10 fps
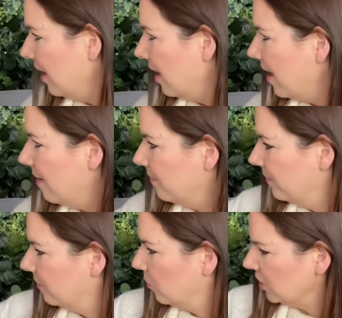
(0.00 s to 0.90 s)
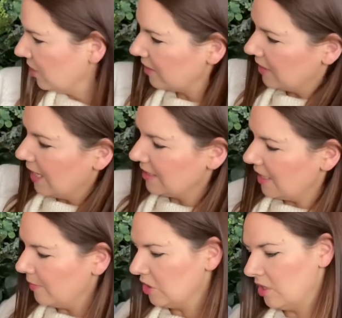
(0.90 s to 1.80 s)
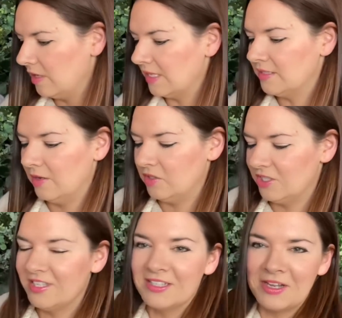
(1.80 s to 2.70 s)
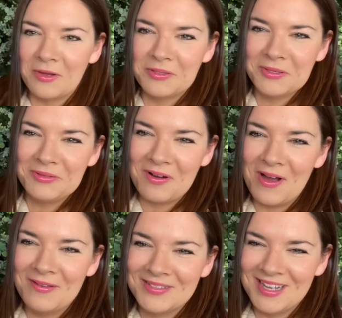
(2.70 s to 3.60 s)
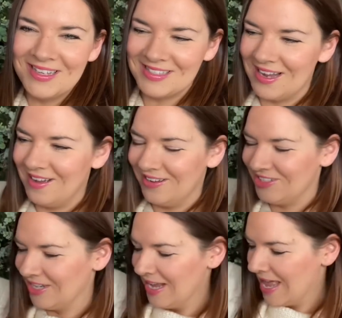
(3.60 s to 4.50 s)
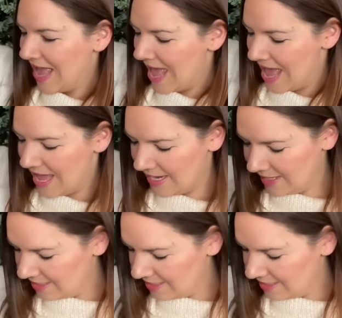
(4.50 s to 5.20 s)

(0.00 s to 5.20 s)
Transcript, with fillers: Um, what size are they? Actually, let me show you this. So it just says Ocean Drive, size large, and